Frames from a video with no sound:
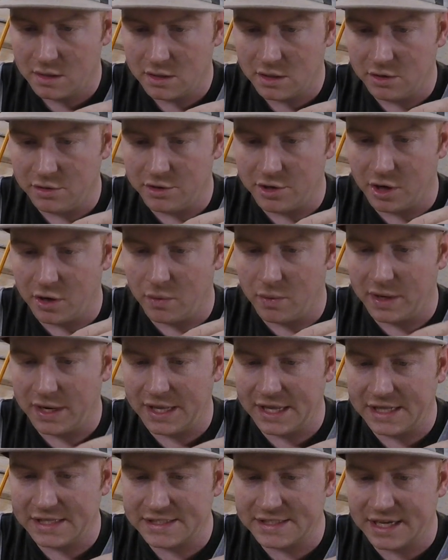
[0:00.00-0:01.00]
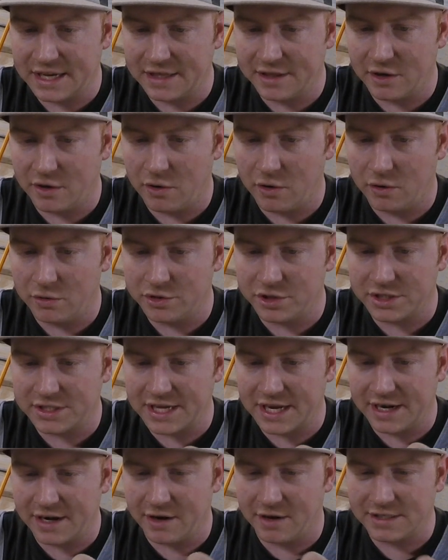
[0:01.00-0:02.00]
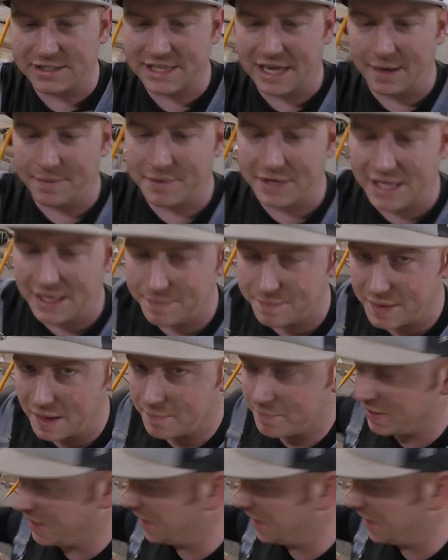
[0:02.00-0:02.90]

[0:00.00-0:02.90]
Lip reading: You don't want it inside the hole, just kind of on top to keep that